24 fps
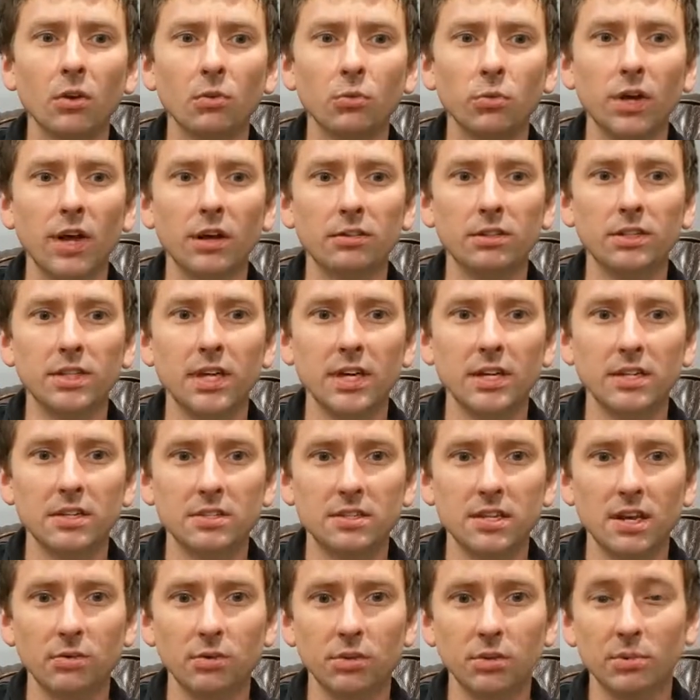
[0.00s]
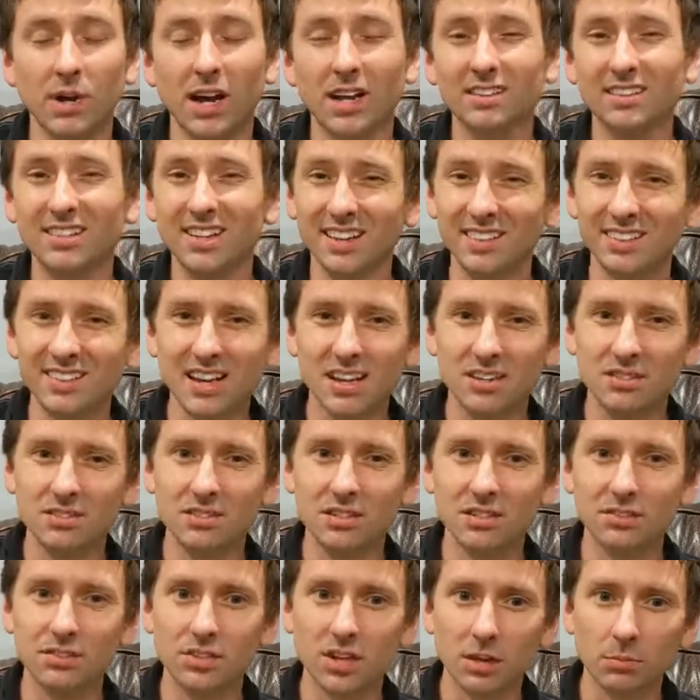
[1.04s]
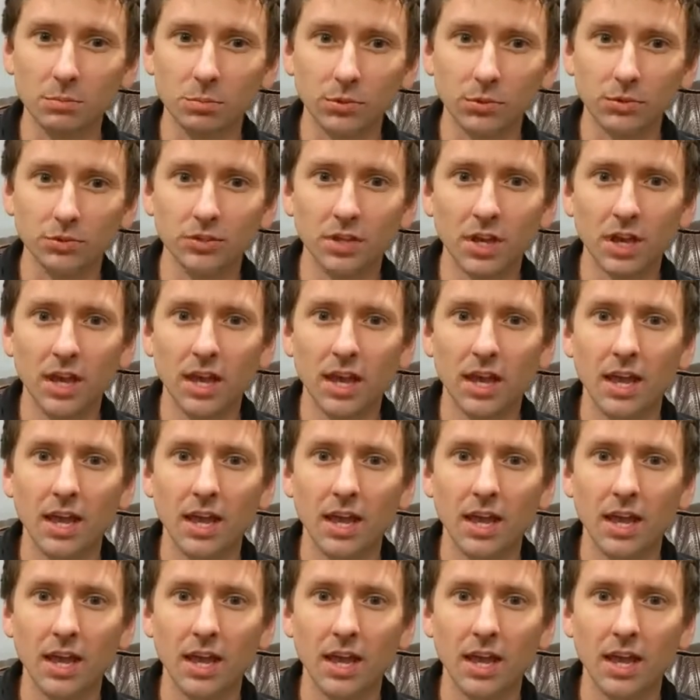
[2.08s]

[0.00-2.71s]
We have a data set with about 10,000 examples,